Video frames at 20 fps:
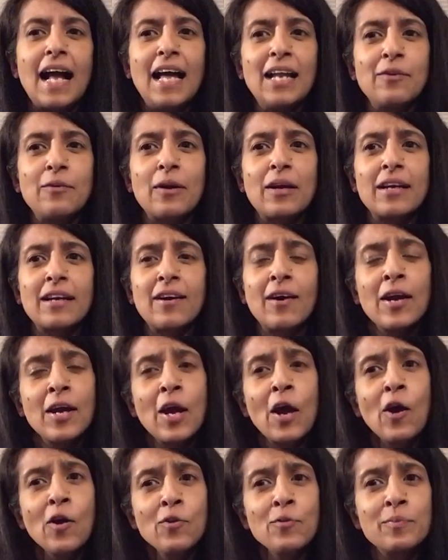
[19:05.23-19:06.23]
Anyway, I
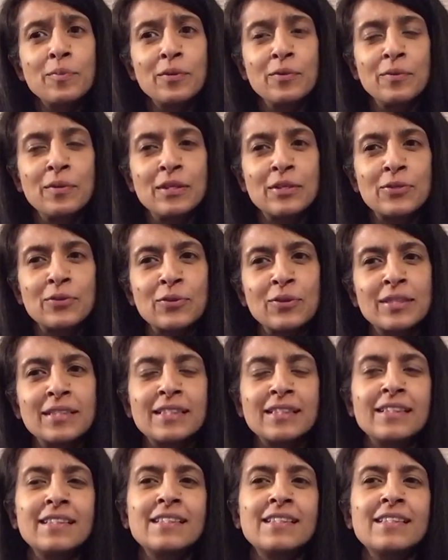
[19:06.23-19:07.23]
hope you
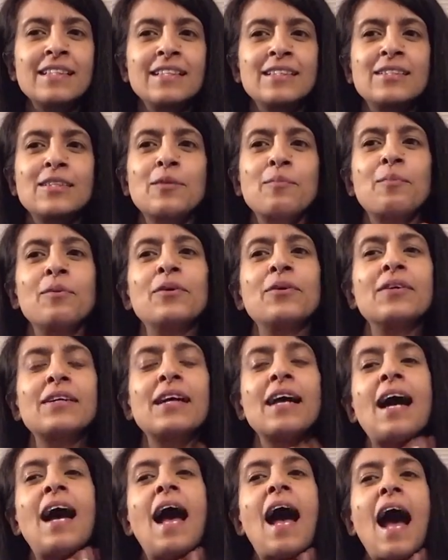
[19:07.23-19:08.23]
enjoyed listening to the book,
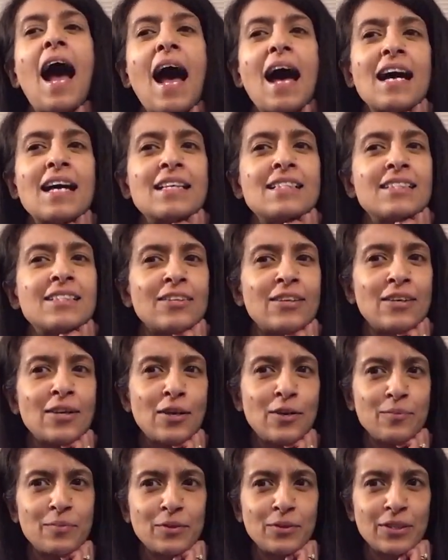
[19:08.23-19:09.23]
and I
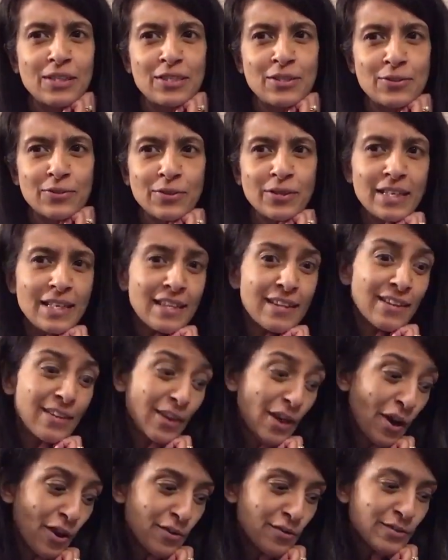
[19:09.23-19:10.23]
hope you'll enjoy either
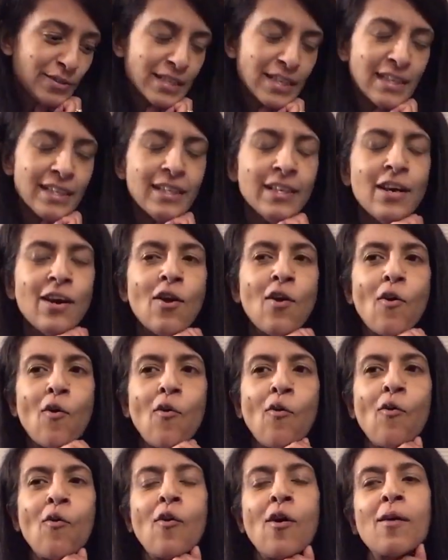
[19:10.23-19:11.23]
coding
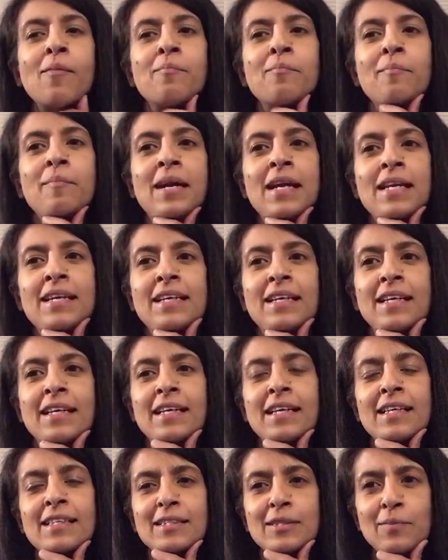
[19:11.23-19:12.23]
or
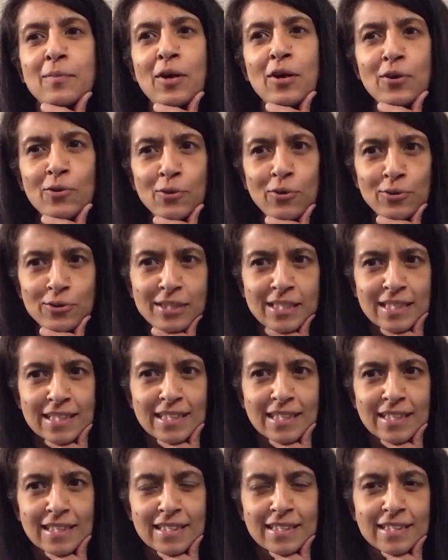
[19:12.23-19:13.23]
making some
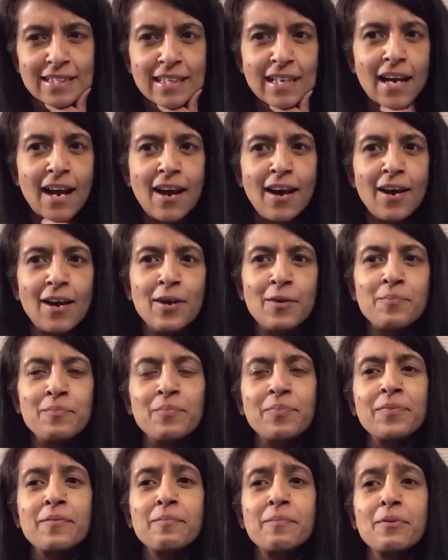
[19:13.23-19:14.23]
acrostics.
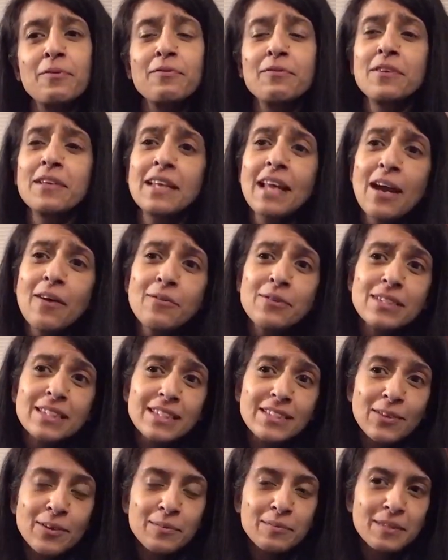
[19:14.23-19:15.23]
But for now, it's
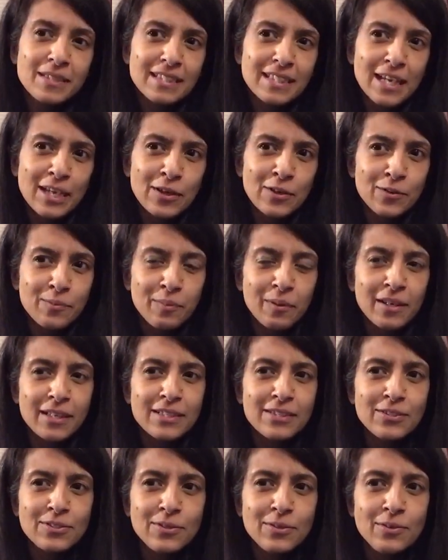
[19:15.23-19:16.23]
time to say goodbye. I
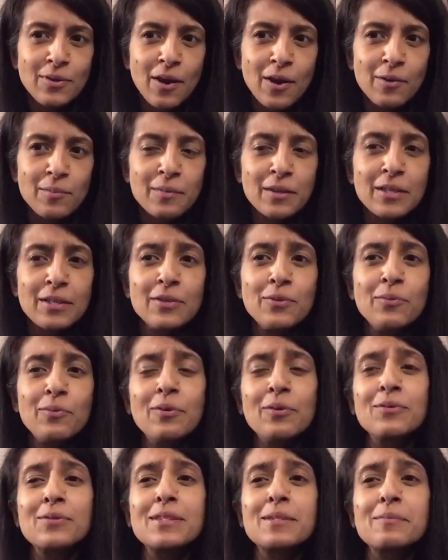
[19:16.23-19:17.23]
do hope that you
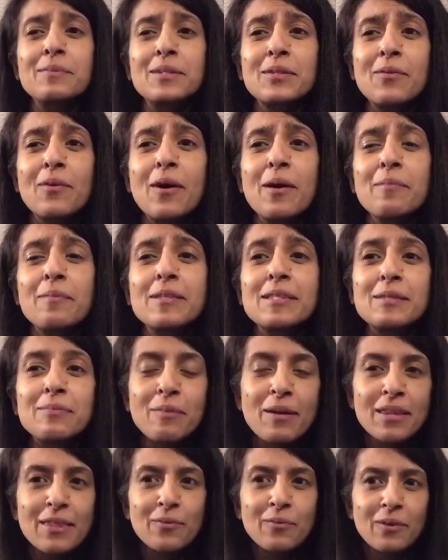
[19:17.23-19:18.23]
will subscribe and
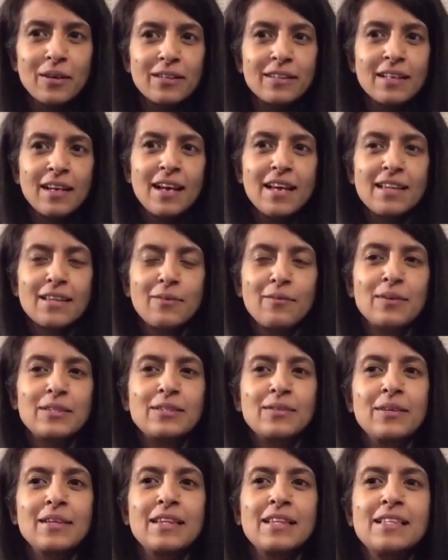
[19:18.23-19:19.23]
spread the word that we're
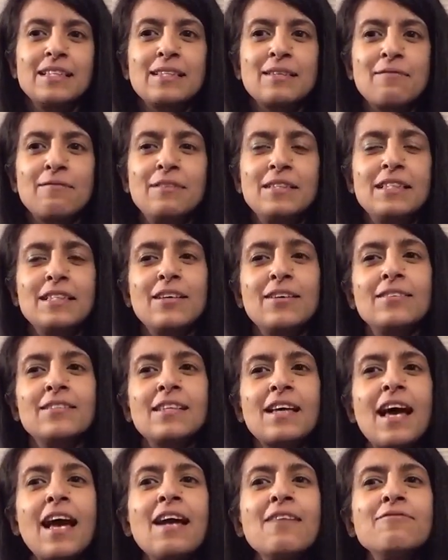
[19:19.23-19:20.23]
doing these videos
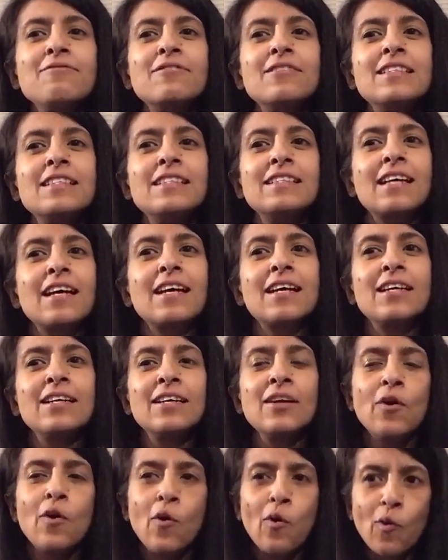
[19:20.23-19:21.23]
every day,
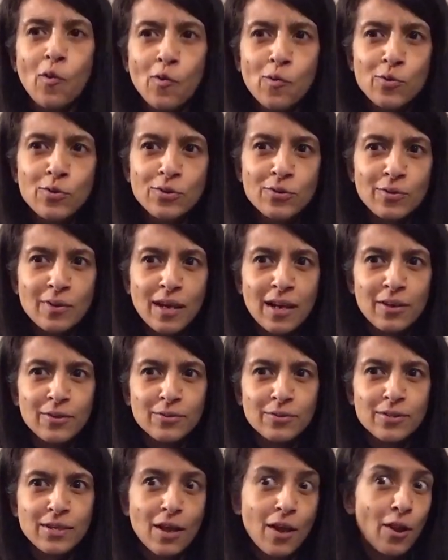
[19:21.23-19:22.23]
all
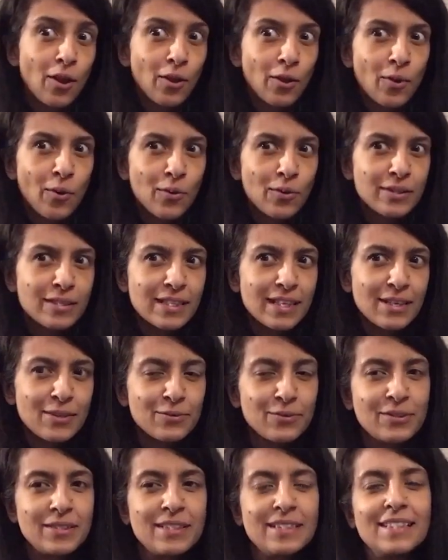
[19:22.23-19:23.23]
throughout
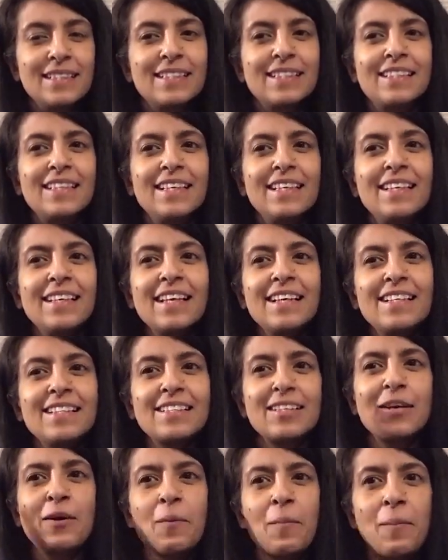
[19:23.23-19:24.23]
lockdown. See you
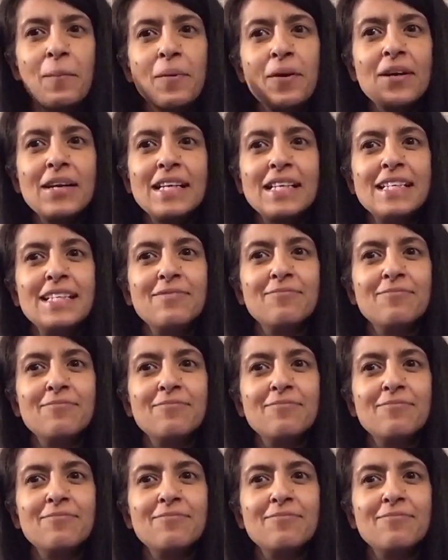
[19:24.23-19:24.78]
later. Bye.